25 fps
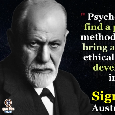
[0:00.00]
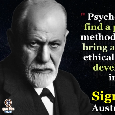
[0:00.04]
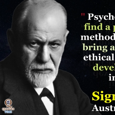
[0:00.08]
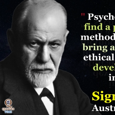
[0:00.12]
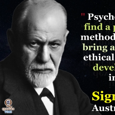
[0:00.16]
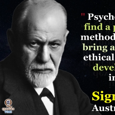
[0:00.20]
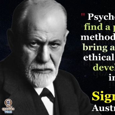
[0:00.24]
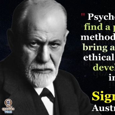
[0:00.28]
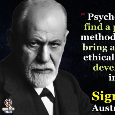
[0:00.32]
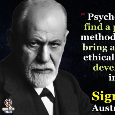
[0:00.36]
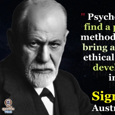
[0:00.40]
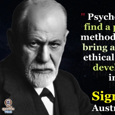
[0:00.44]

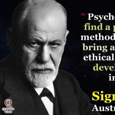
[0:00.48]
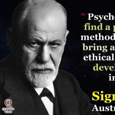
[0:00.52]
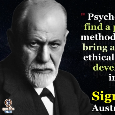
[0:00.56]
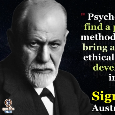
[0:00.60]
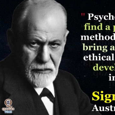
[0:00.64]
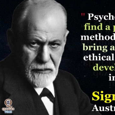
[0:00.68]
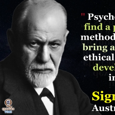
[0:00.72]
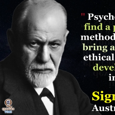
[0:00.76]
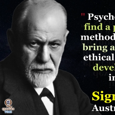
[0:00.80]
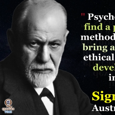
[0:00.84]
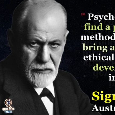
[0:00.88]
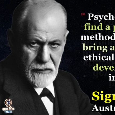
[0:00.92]

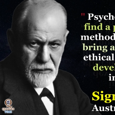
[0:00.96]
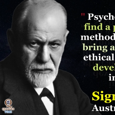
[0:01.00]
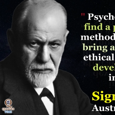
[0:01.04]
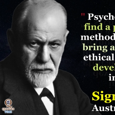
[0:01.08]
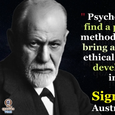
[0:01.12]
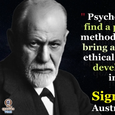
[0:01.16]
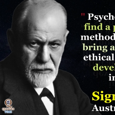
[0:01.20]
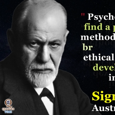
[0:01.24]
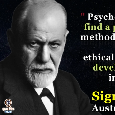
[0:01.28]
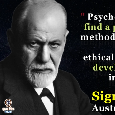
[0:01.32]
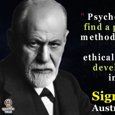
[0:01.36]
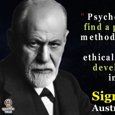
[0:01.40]

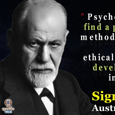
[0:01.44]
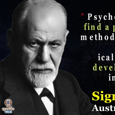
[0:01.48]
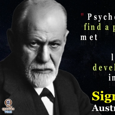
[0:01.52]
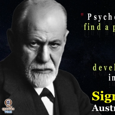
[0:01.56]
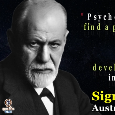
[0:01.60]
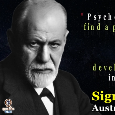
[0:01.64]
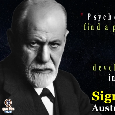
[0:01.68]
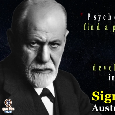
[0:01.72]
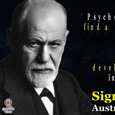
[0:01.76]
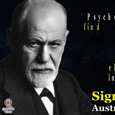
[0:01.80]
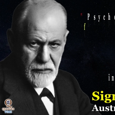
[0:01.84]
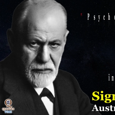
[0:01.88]

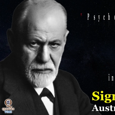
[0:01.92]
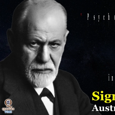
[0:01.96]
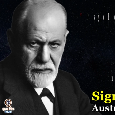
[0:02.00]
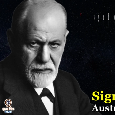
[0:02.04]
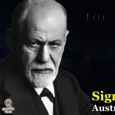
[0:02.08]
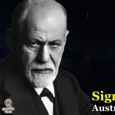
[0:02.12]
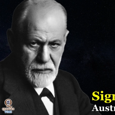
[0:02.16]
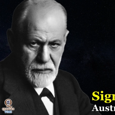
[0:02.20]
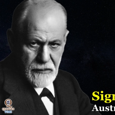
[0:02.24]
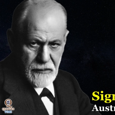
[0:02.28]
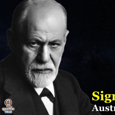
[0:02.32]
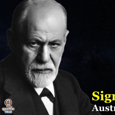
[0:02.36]

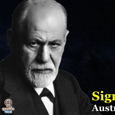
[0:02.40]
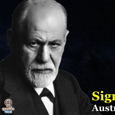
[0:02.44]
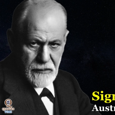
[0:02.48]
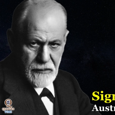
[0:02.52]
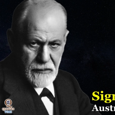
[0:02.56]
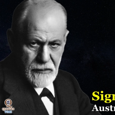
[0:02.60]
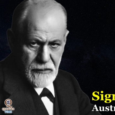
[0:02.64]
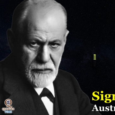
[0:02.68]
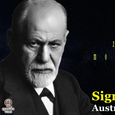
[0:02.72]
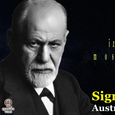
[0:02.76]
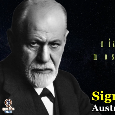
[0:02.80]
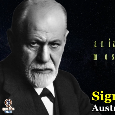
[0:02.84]

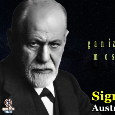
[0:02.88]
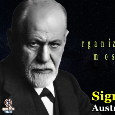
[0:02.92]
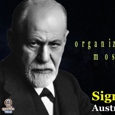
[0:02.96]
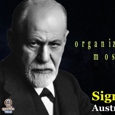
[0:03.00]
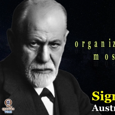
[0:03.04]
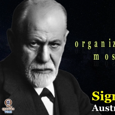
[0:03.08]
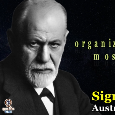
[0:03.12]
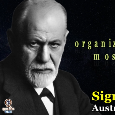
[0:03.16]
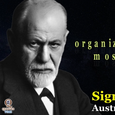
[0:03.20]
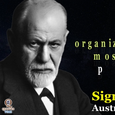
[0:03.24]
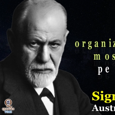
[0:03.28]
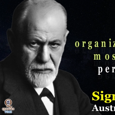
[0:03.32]

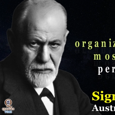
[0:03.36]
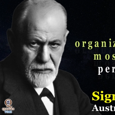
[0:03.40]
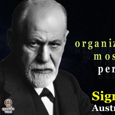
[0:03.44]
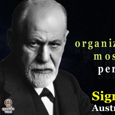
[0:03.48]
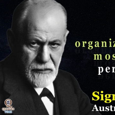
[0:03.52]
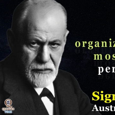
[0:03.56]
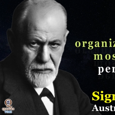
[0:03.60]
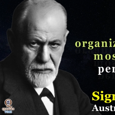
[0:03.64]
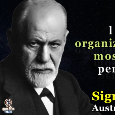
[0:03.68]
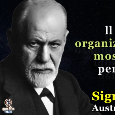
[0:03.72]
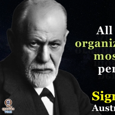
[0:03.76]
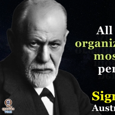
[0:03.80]

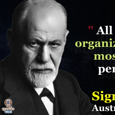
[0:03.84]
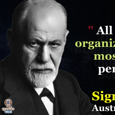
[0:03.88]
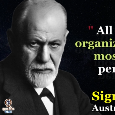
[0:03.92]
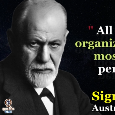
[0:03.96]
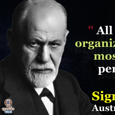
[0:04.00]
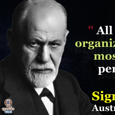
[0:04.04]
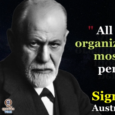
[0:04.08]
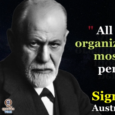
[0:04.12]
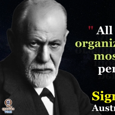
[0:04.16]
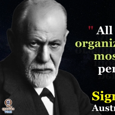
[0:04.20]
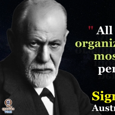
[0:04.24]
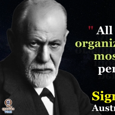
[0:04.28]
(silence)